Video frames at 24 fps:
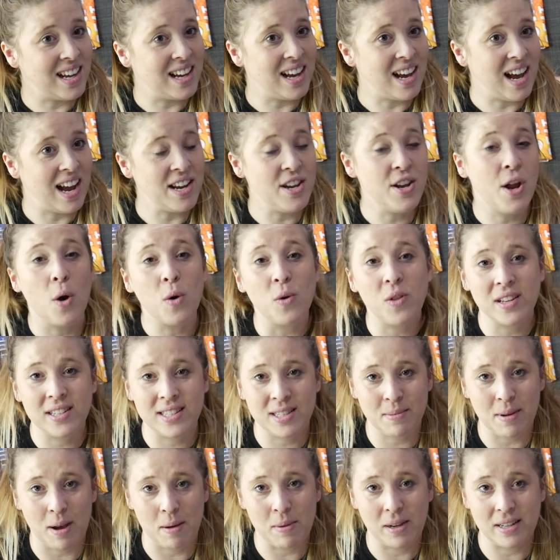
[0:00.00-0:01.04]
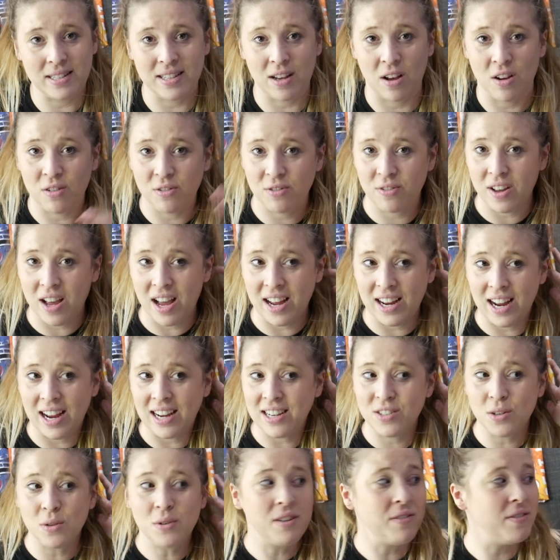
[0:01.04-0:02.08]
I know this about myself. I
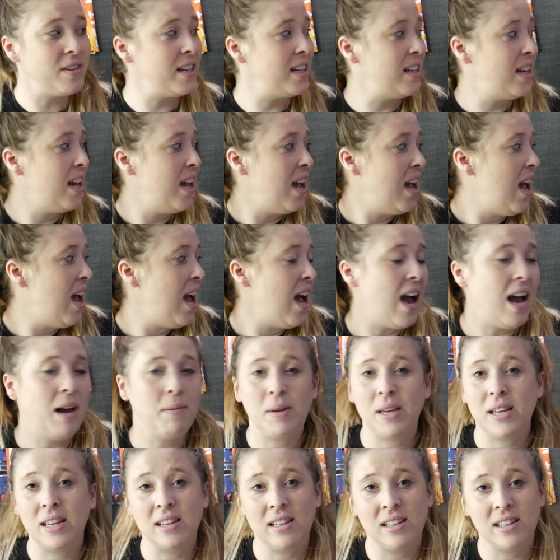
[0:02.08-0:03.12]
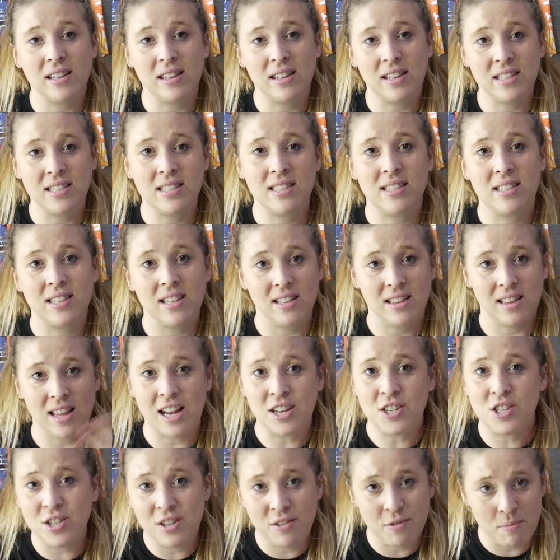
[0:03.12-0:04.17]
don't even, I mean, The
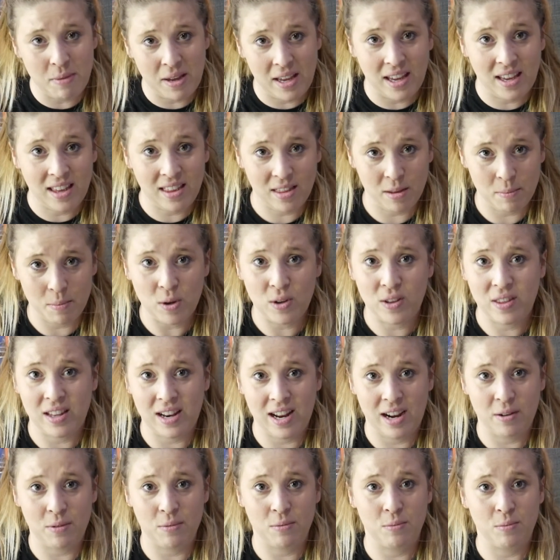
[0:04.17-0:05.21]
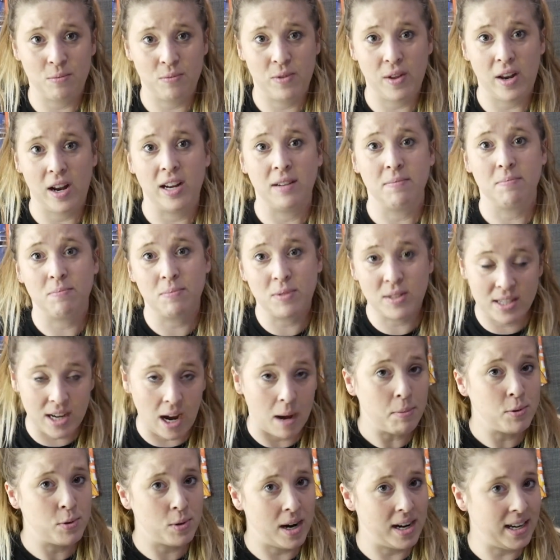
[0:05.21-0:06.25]
Legend of Me, the book that I
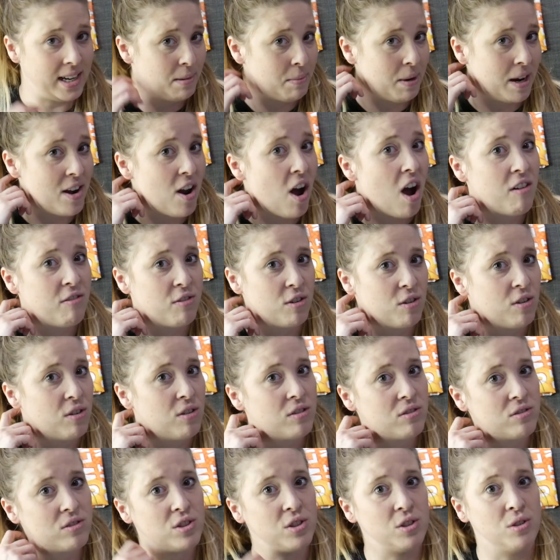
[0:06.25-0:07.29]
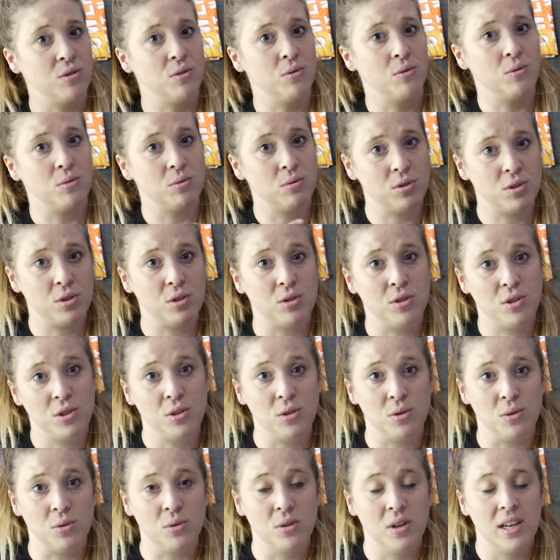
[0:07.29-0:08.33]
stopped writing my novel to
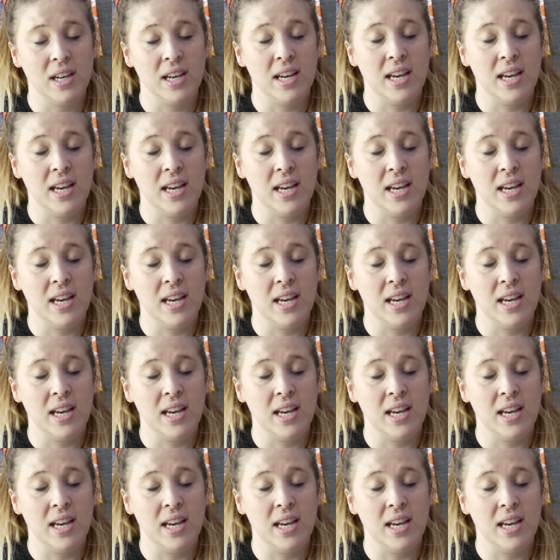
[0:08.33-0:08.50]
do,